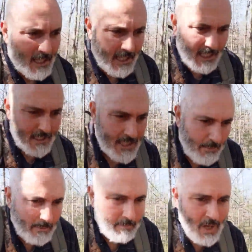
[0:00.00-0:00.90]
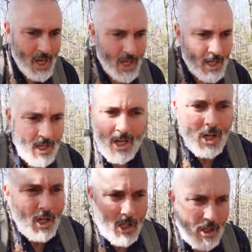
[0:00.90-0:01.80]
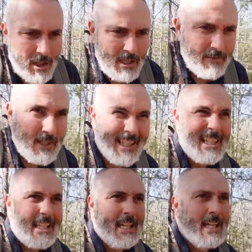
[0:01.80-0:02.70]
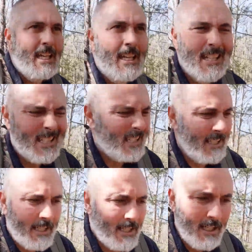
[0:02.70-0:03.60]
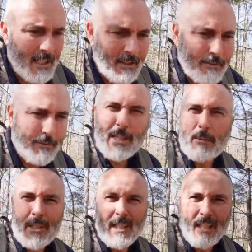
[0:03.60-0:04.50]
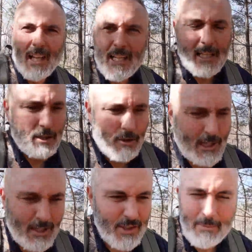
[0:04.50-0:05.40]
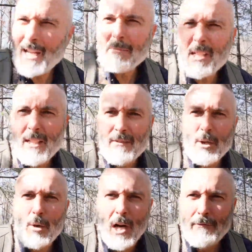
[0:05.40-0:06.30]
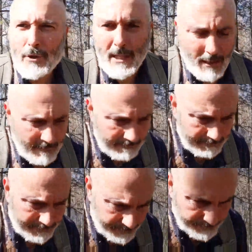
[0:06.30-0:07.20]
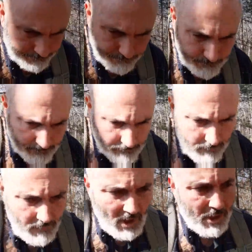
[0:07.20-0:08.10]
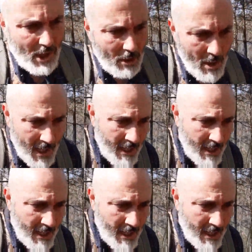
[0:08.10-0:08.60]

And some of them aren't even like frequented hiking trails. Sometimes I'll even go off trail. So,